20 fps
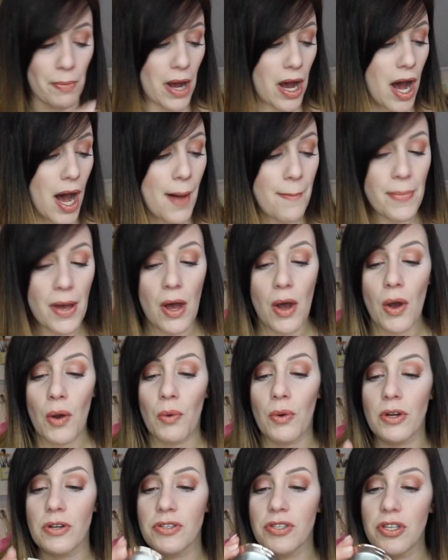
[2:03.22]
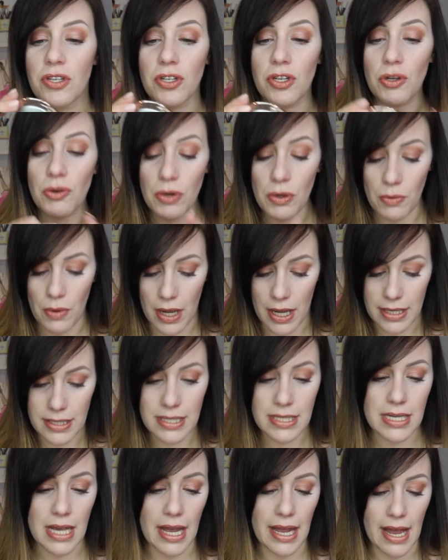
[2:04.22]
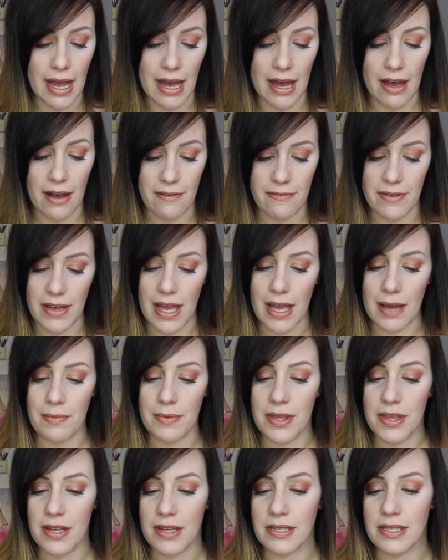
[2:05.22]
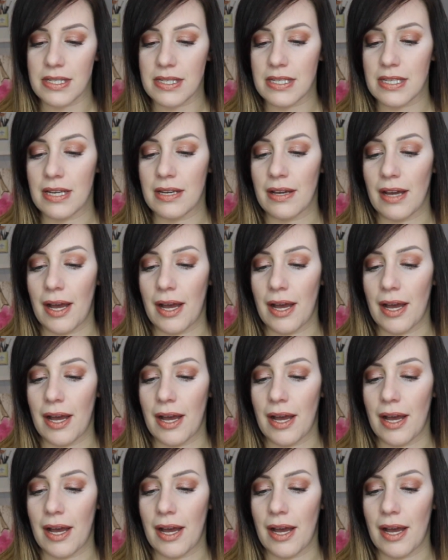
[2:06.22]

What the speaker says: Pop. Whereas the newer ones, I have amethyst,